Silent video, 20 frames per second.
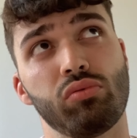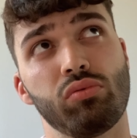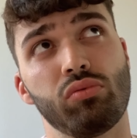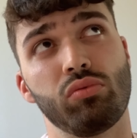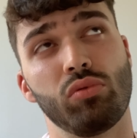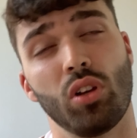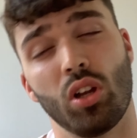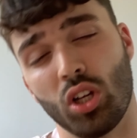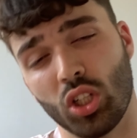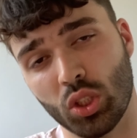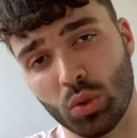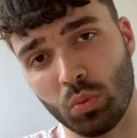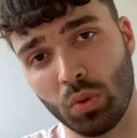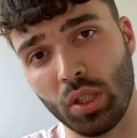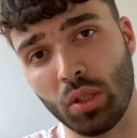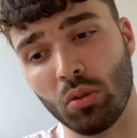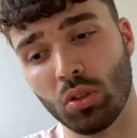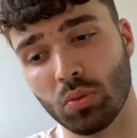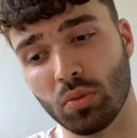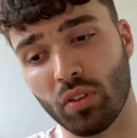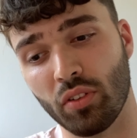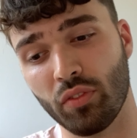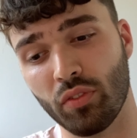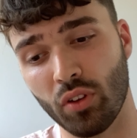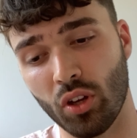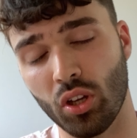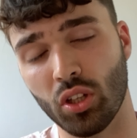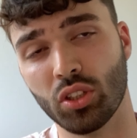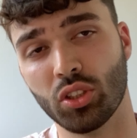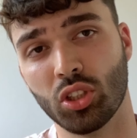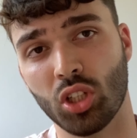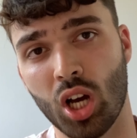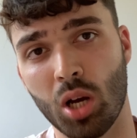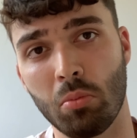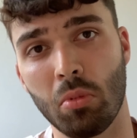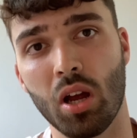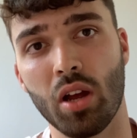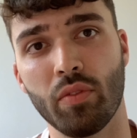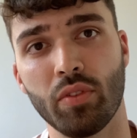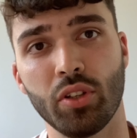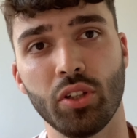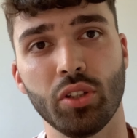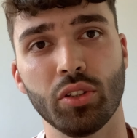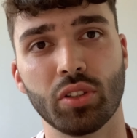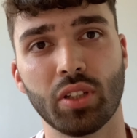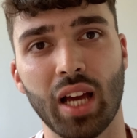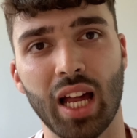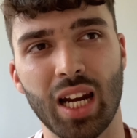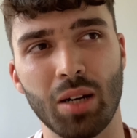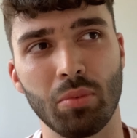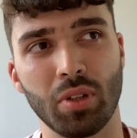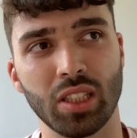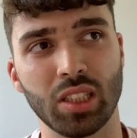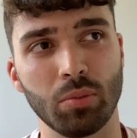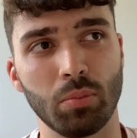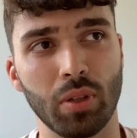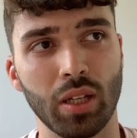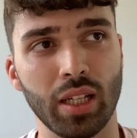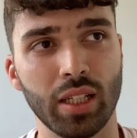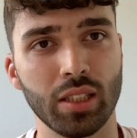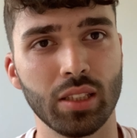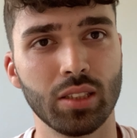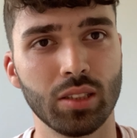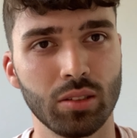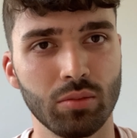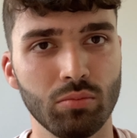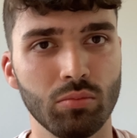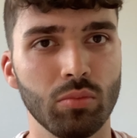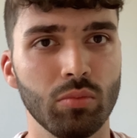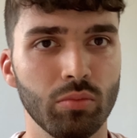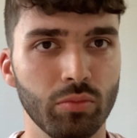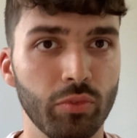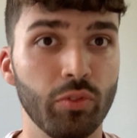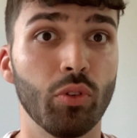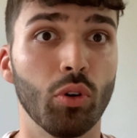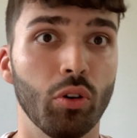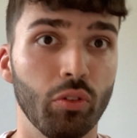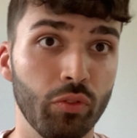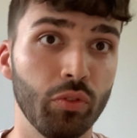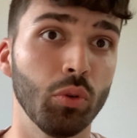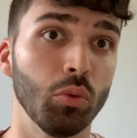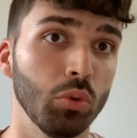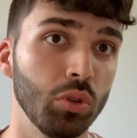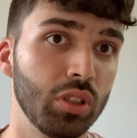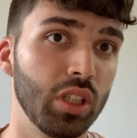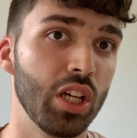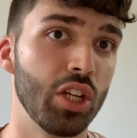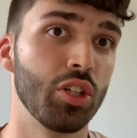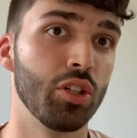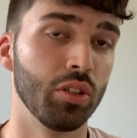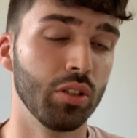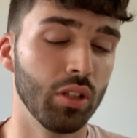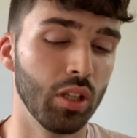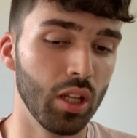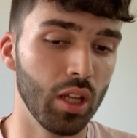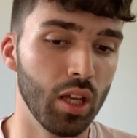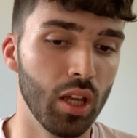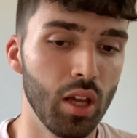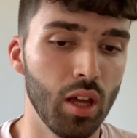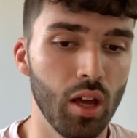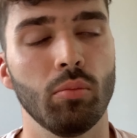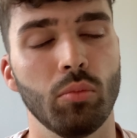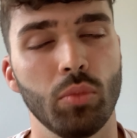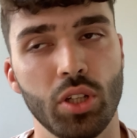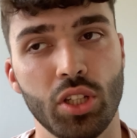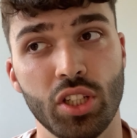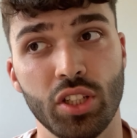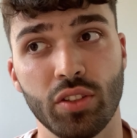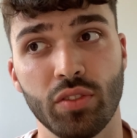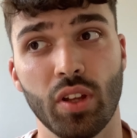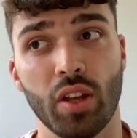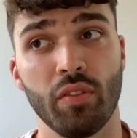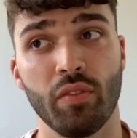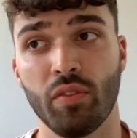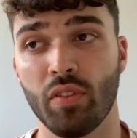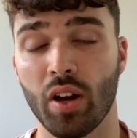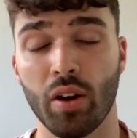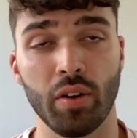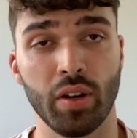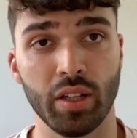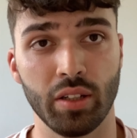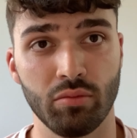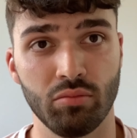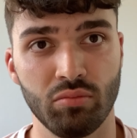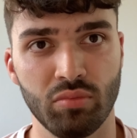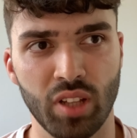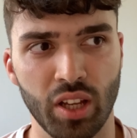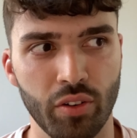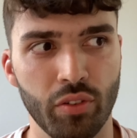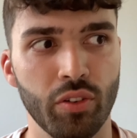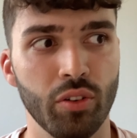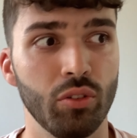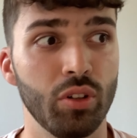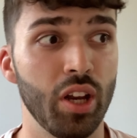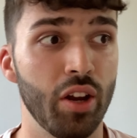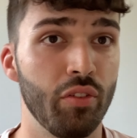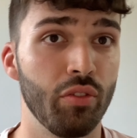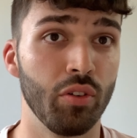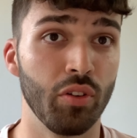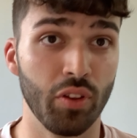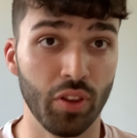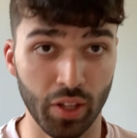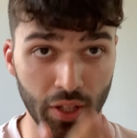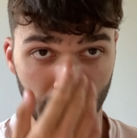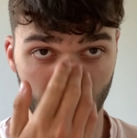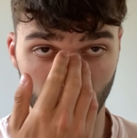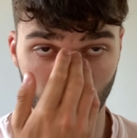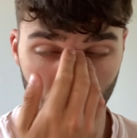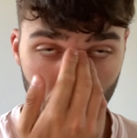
last week was my first time I ever used calibrated plates for a full session, which is a very different different thing.